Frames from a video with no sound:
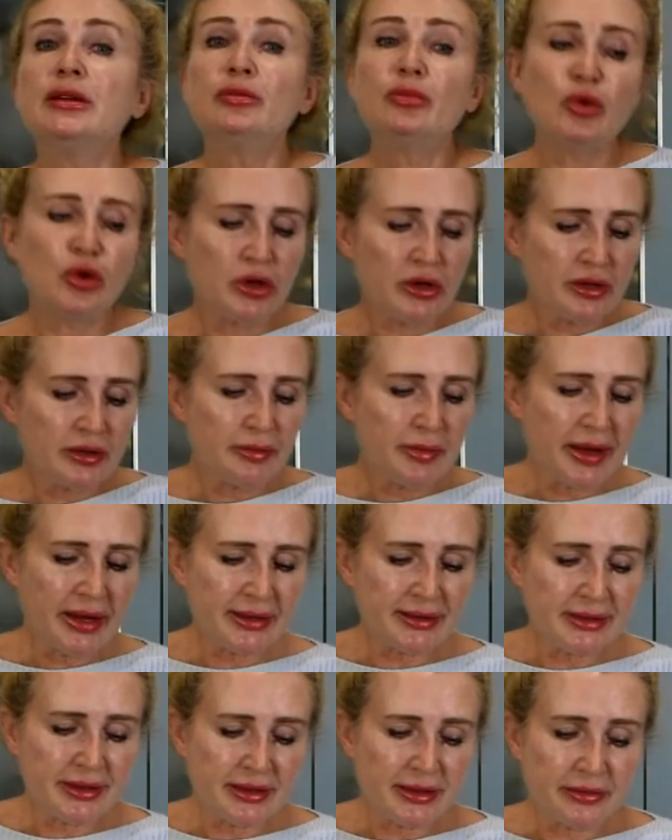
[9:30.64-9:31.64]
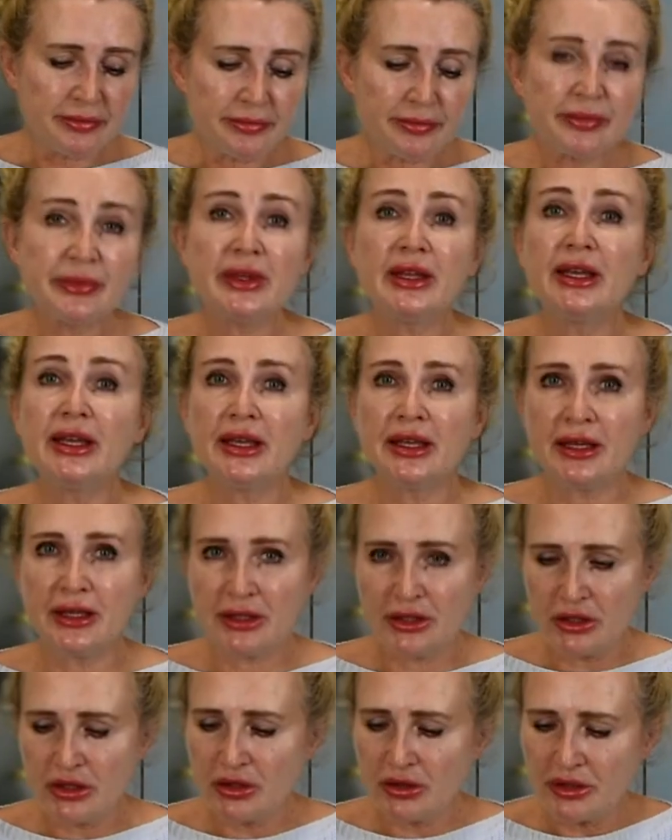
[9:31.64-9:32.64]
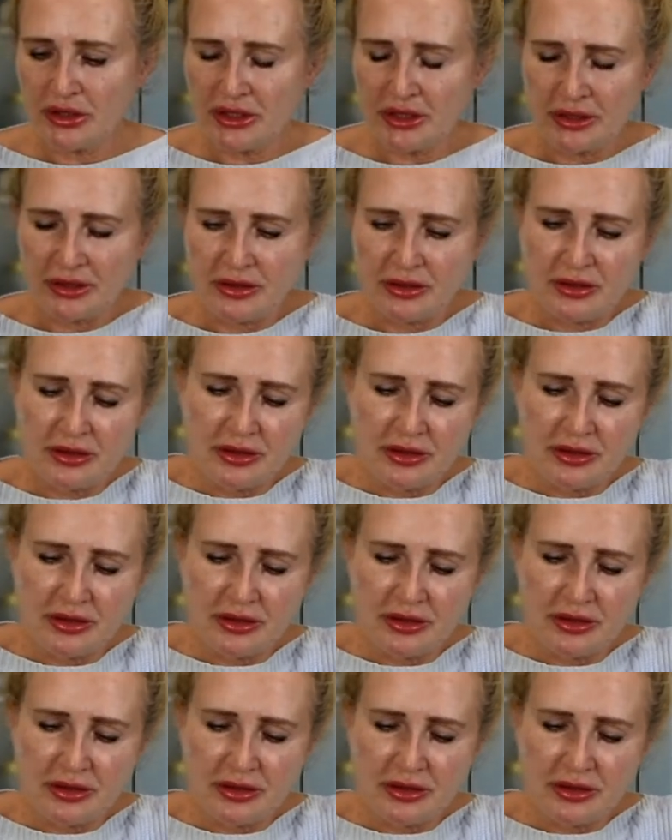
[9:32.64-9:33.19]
pour the batter into your tin.